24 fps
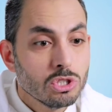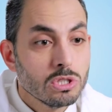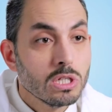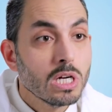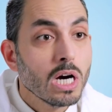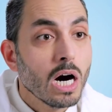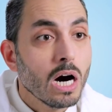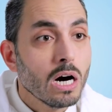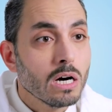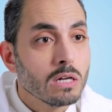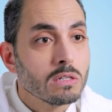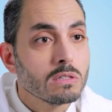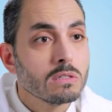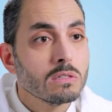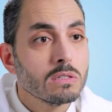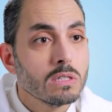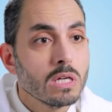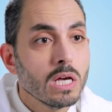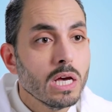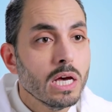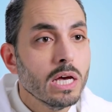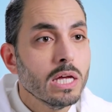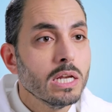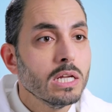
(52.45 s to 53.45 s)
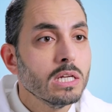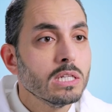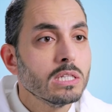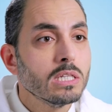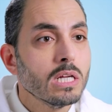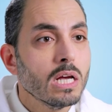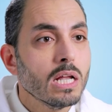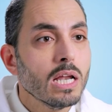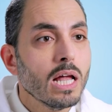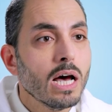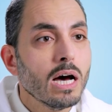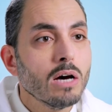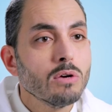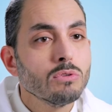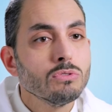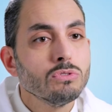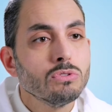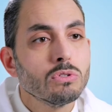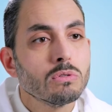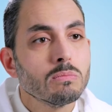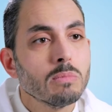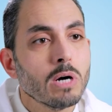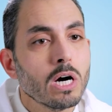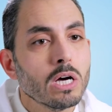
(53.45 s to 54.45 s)
gut and it
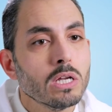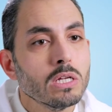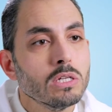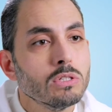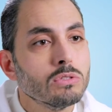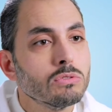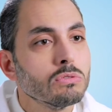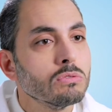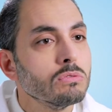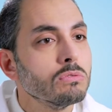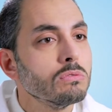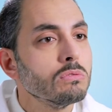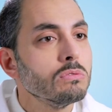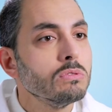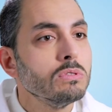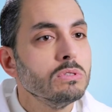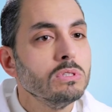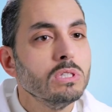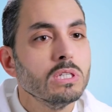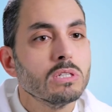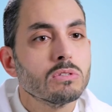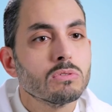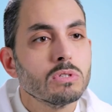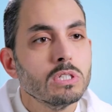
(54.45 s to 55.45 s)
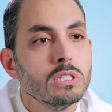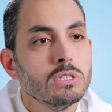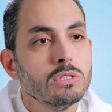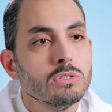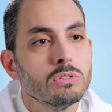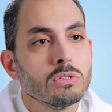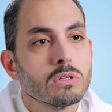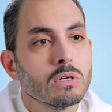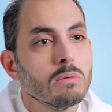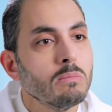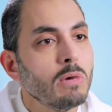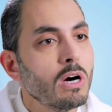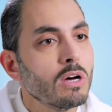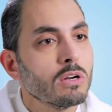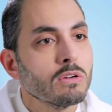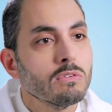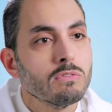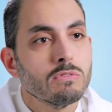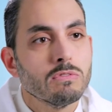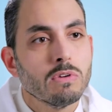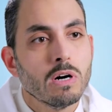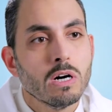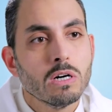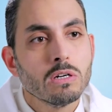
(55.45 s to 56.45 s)
allows your body to decrease your amount
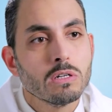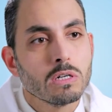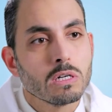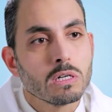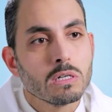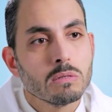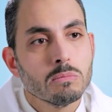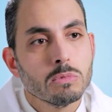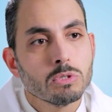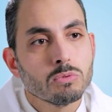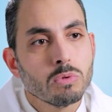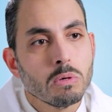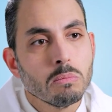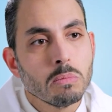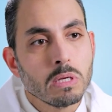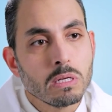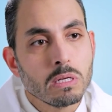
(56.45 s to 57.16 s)
of hunger between